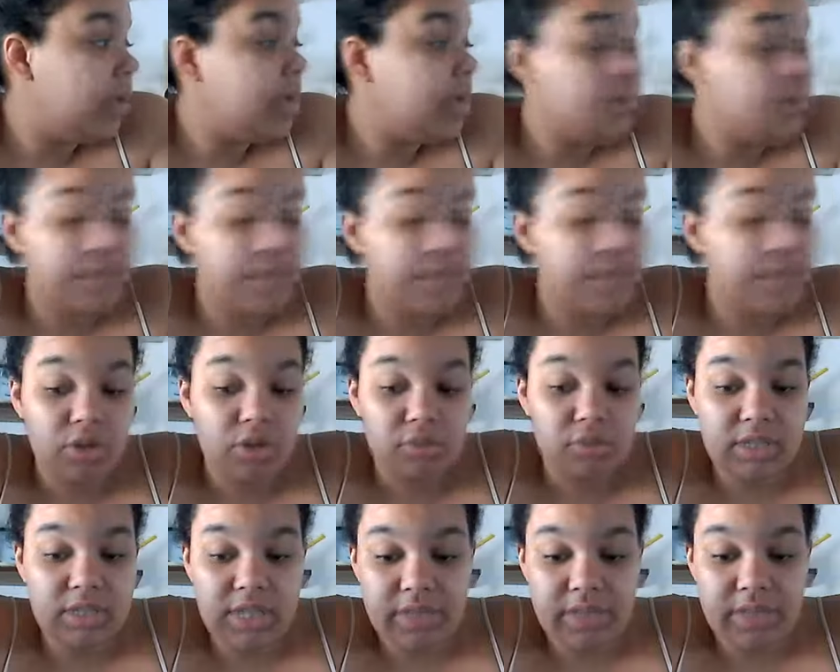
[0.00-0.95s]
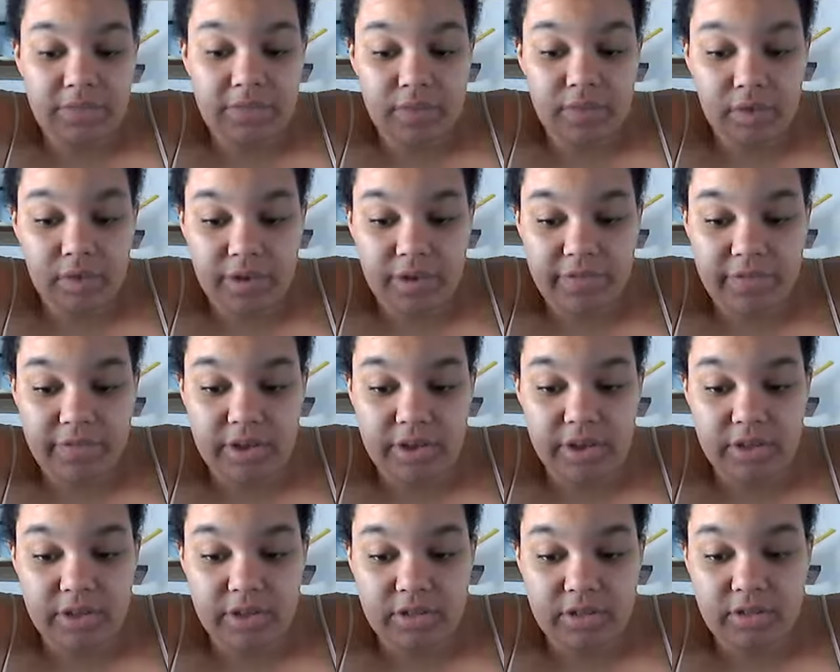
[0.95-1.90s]
Okay, well then don't sit on the floor
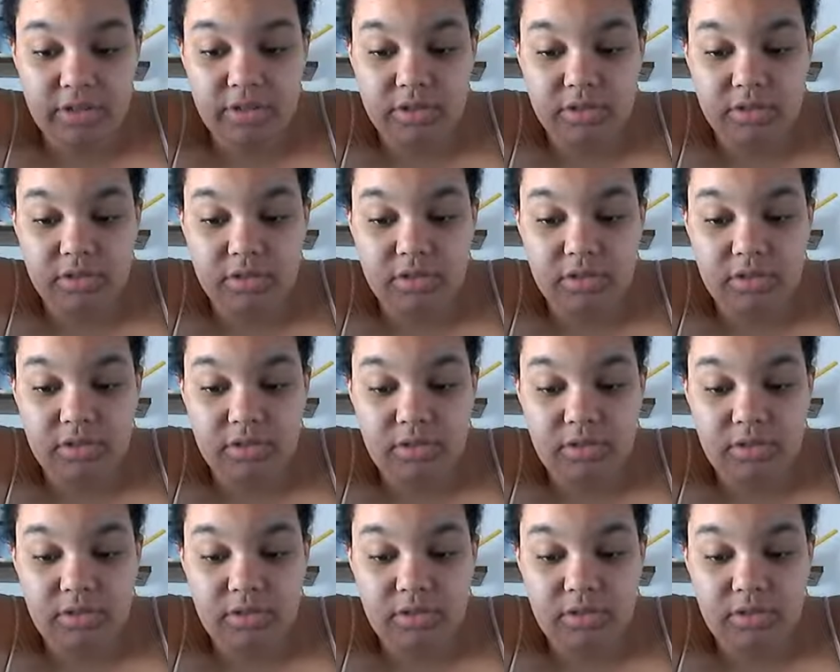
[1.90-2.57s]
if it hurts.